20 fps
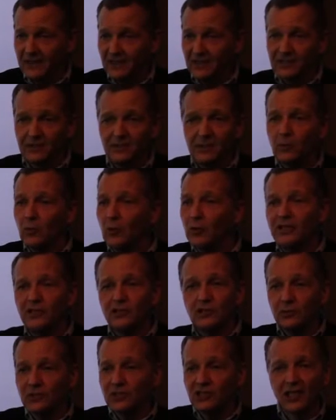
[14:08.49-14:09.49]
So we won't
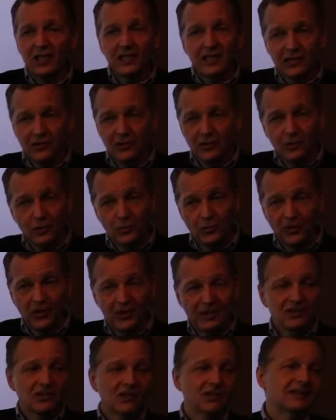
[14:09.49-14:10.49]
issue a check on a new
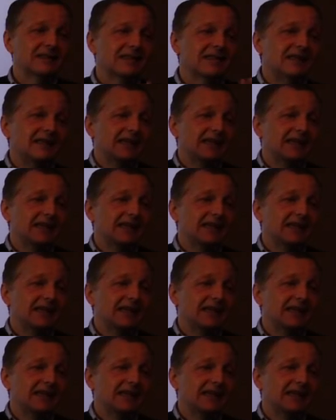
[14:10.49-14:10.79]
project